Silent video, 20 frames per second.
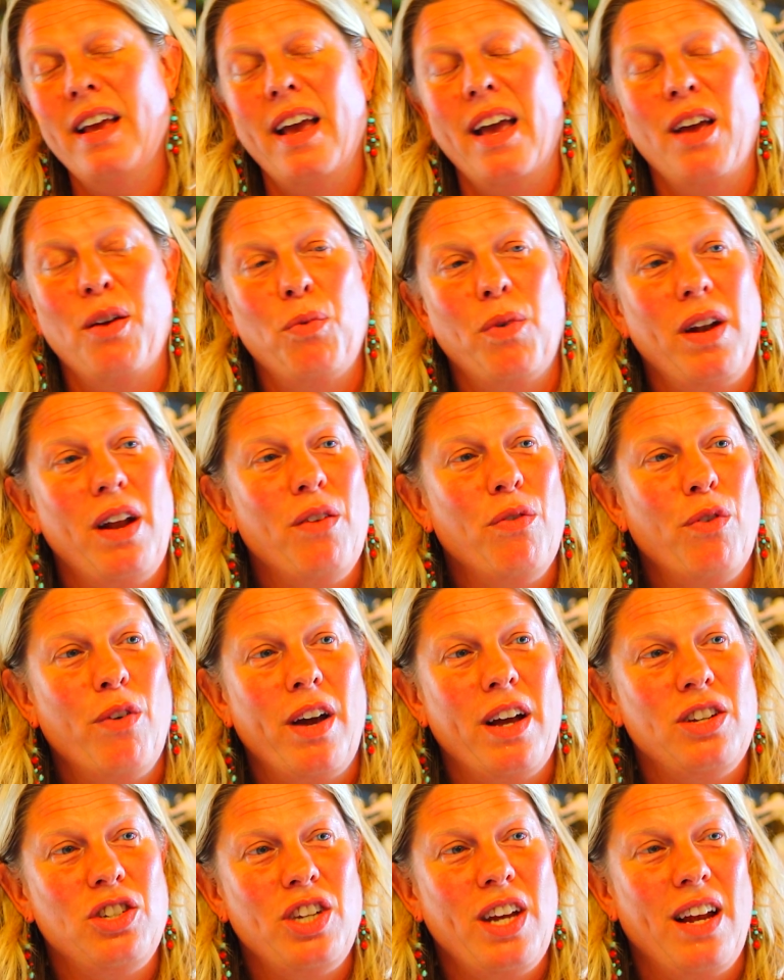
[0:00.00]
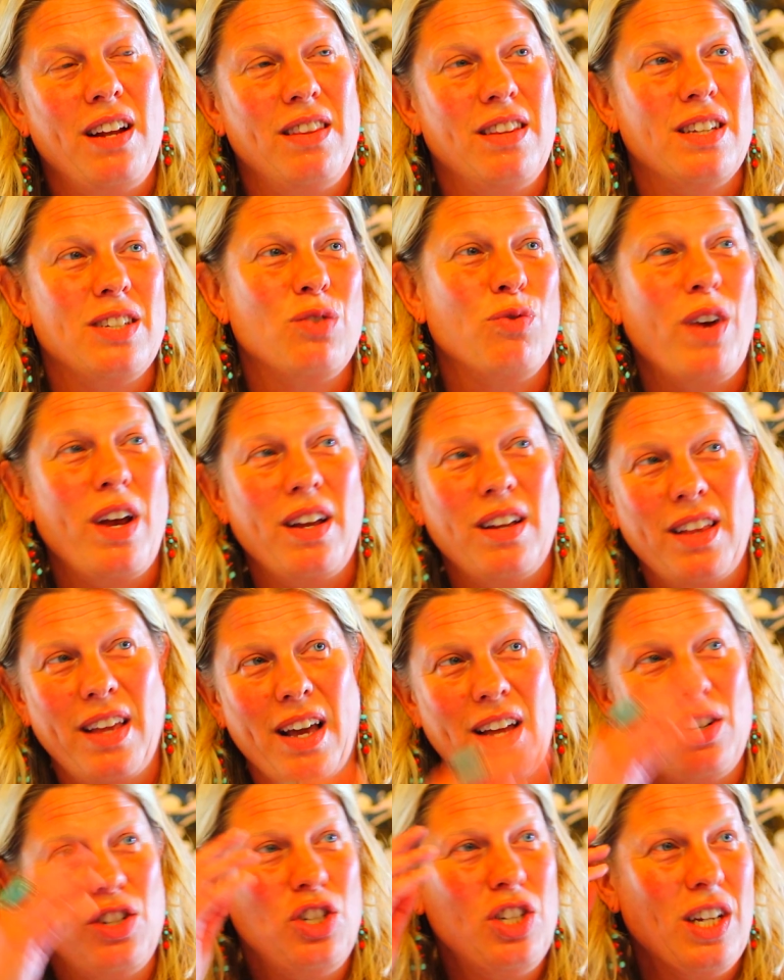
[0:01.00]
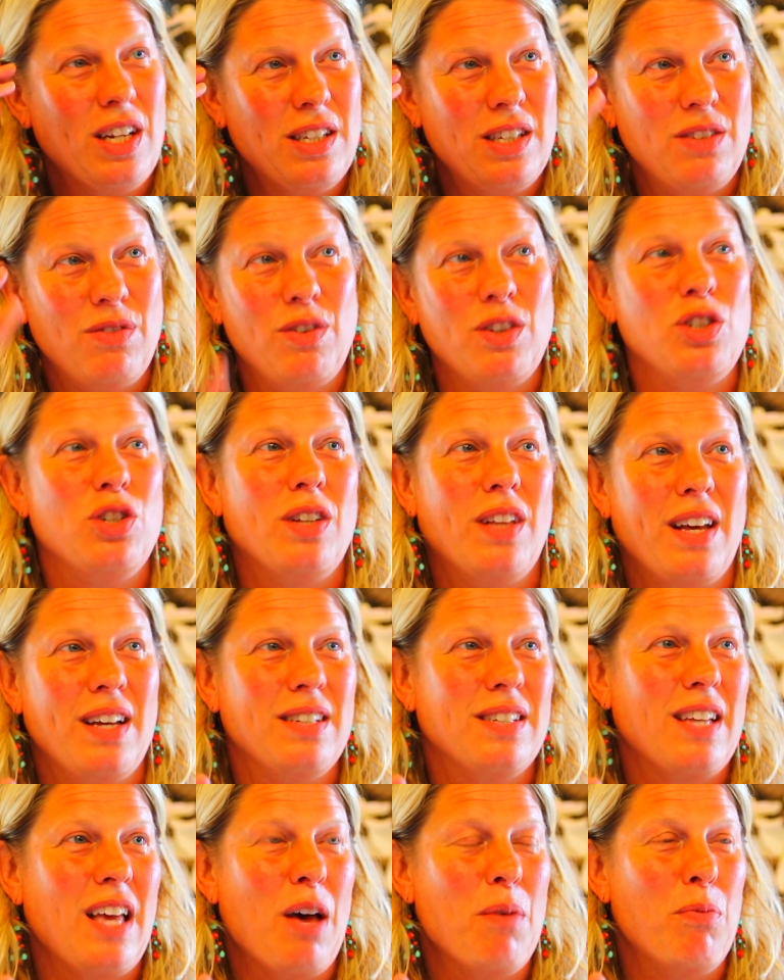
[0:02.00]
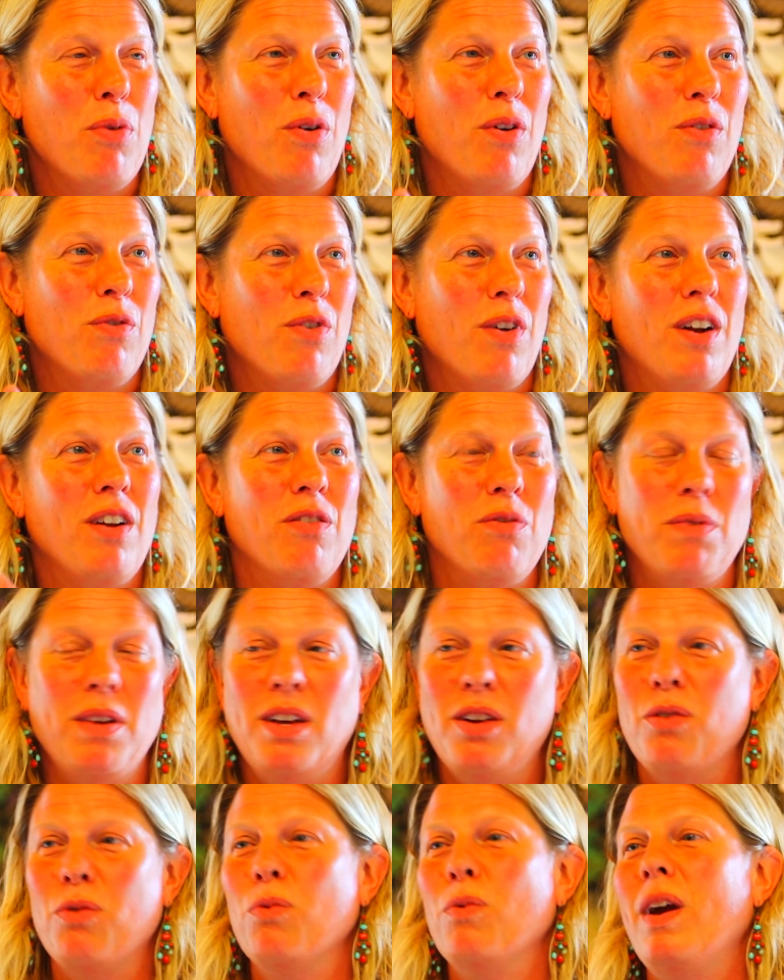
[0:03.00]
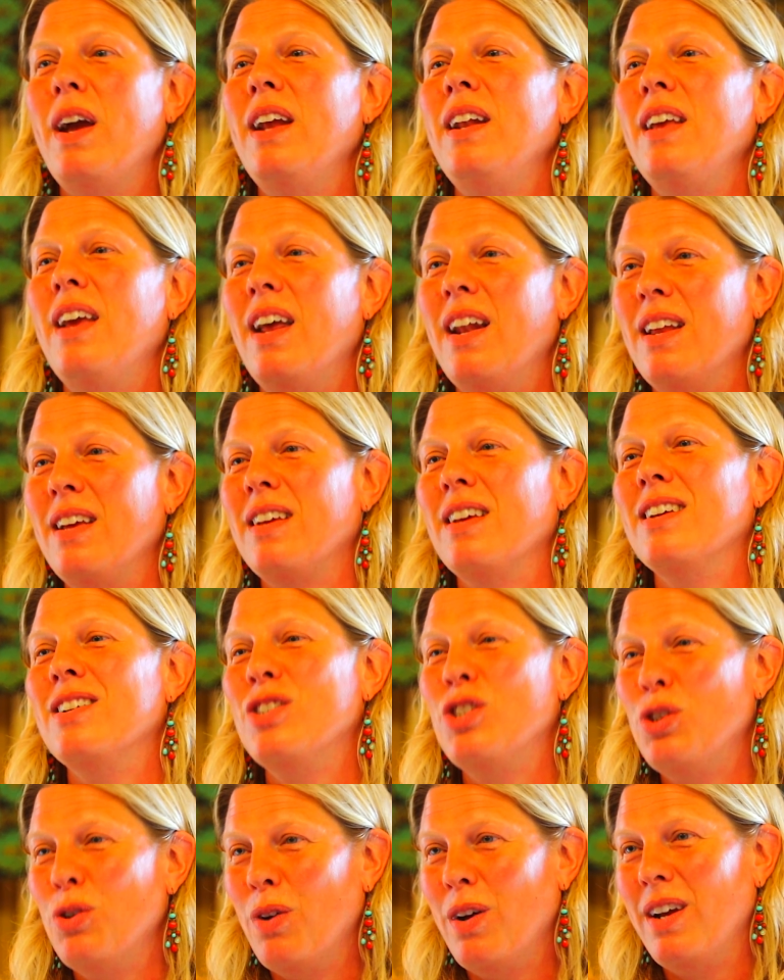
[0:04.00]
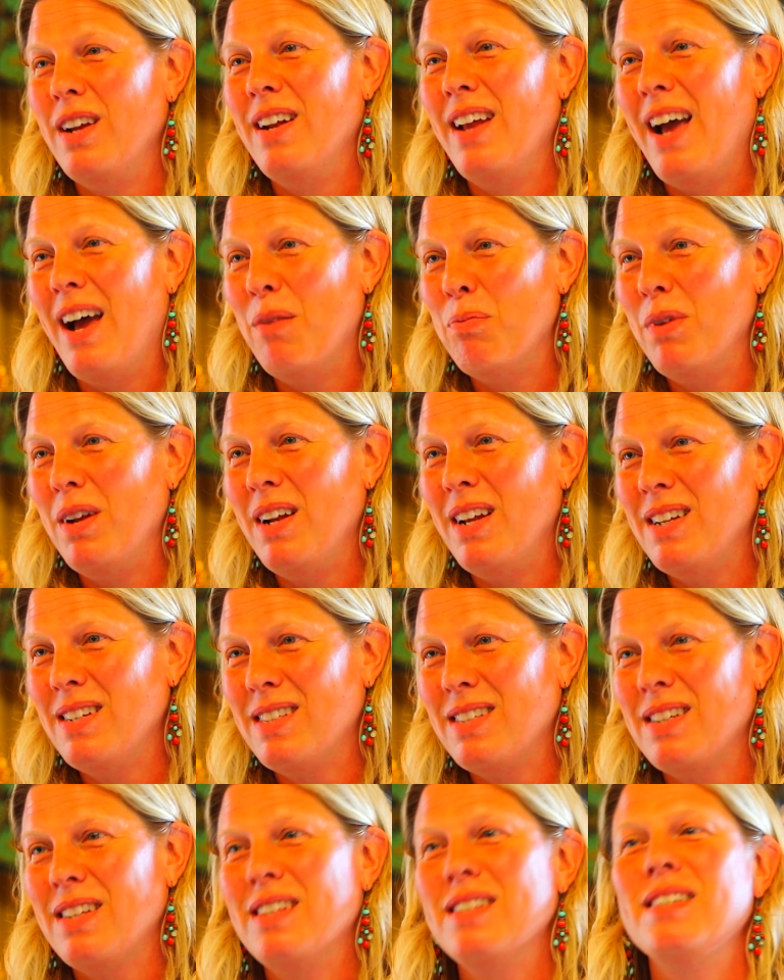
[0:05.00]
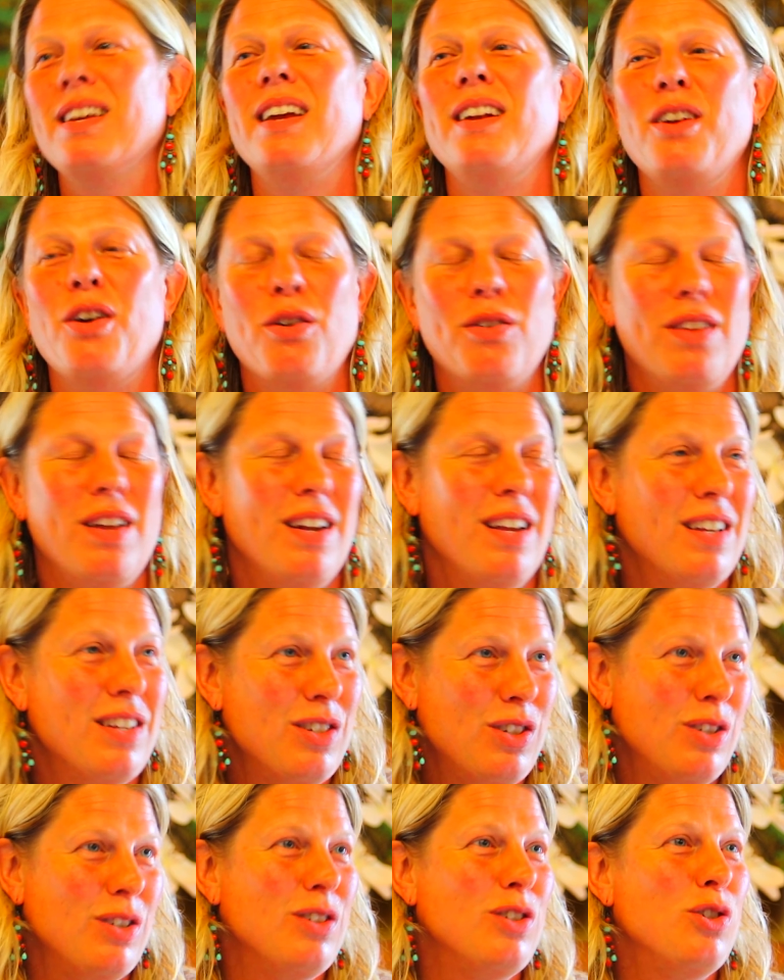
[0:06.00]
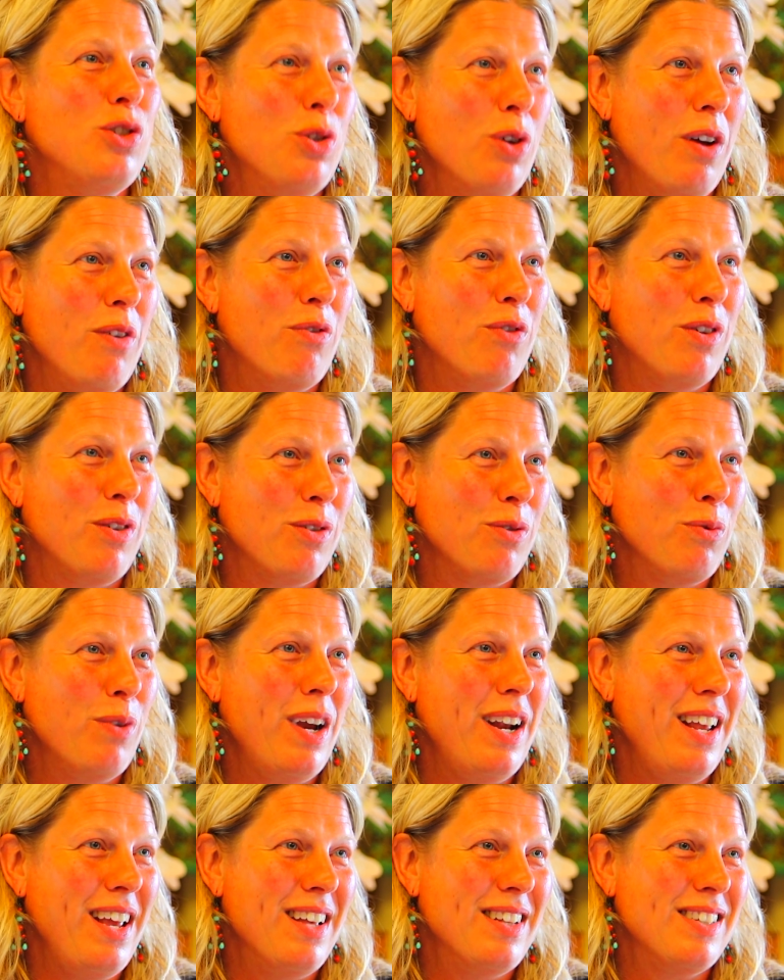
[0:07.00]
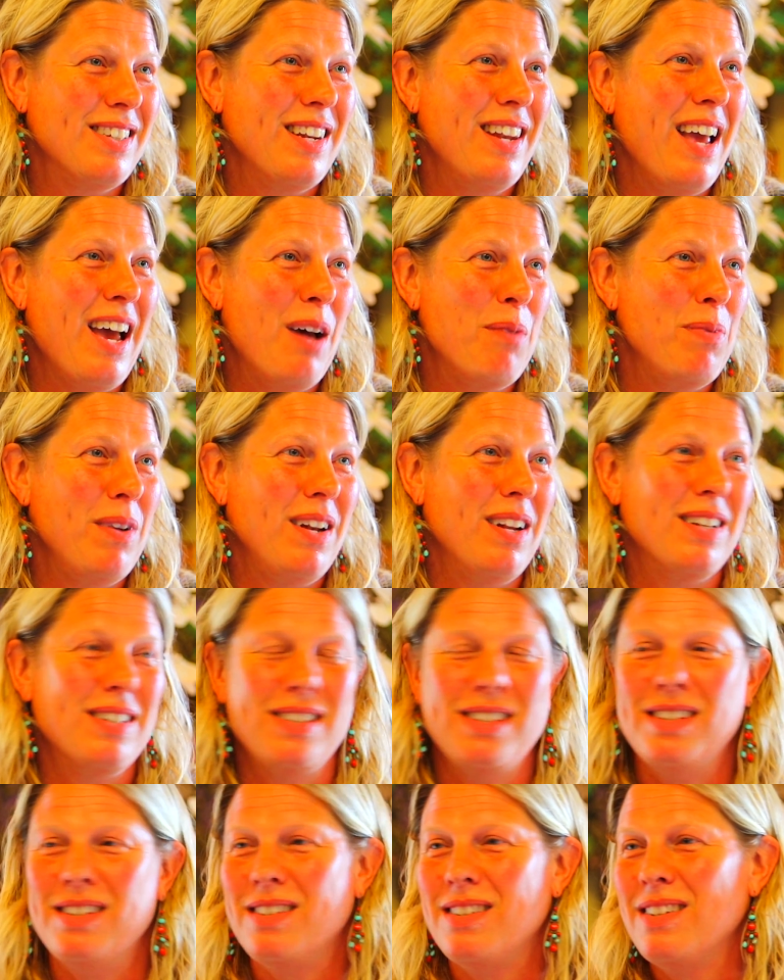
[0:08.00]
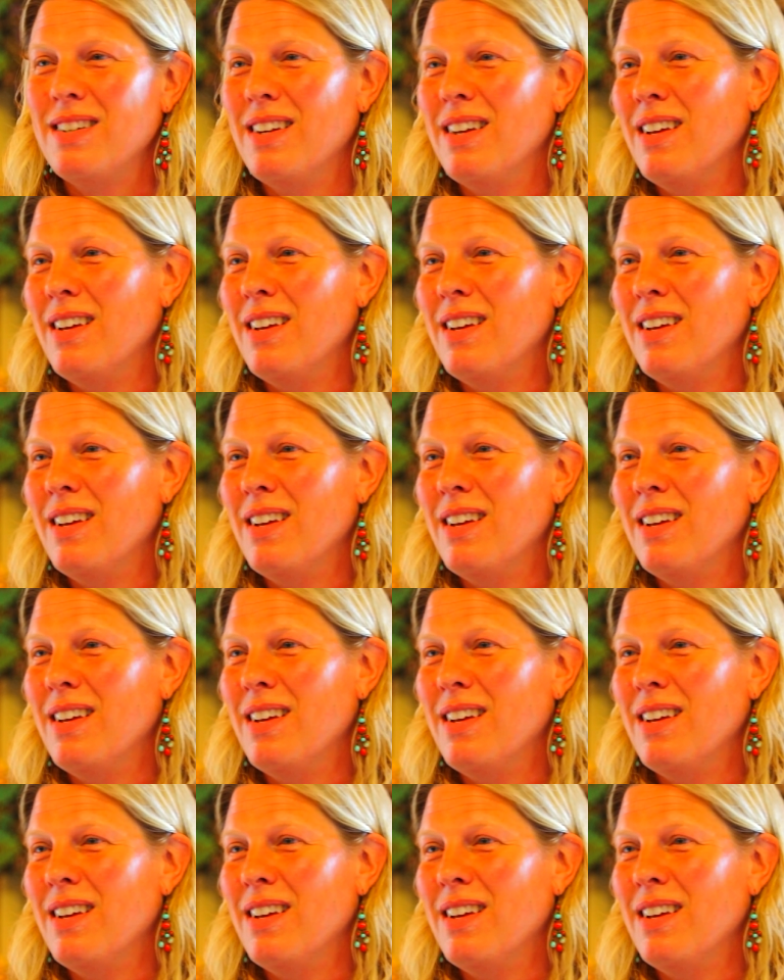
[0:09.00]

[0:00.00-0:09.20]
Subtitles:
And whenever I chant this, frankly, I just visualize Khenpo in front of me radiating his joy and happiness, because I know that his joyful radiance and happiness is